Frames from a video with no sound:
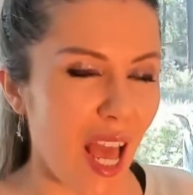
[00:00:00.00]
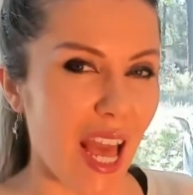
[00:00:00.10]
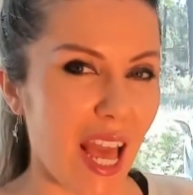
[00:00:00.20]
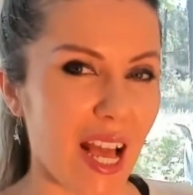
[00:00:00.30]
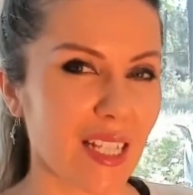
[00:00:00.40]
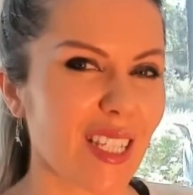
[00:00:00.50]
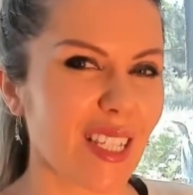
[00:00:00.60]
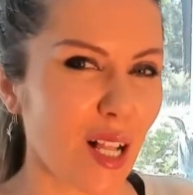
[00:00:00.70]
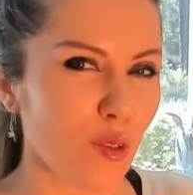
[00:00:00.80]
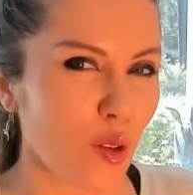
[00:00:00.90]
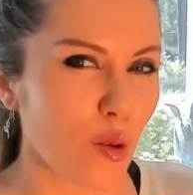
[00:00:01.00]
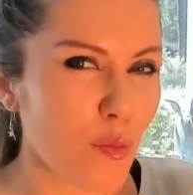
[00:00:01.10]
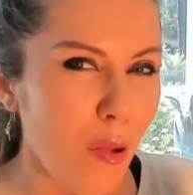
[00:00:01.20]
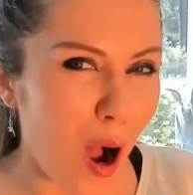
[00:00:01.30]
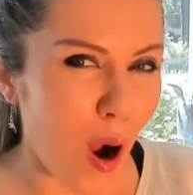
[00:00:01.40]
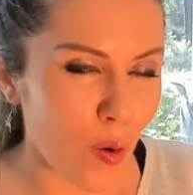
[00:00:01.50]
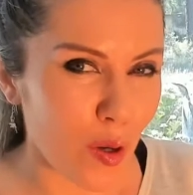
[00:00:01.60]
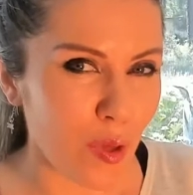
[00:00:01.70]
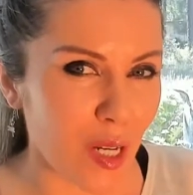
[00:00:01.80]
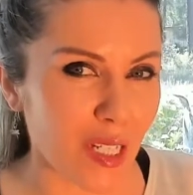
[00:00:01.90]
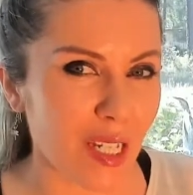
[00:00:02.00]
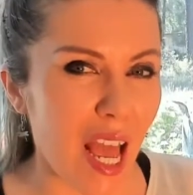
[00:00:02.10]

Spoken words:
and self-empowerment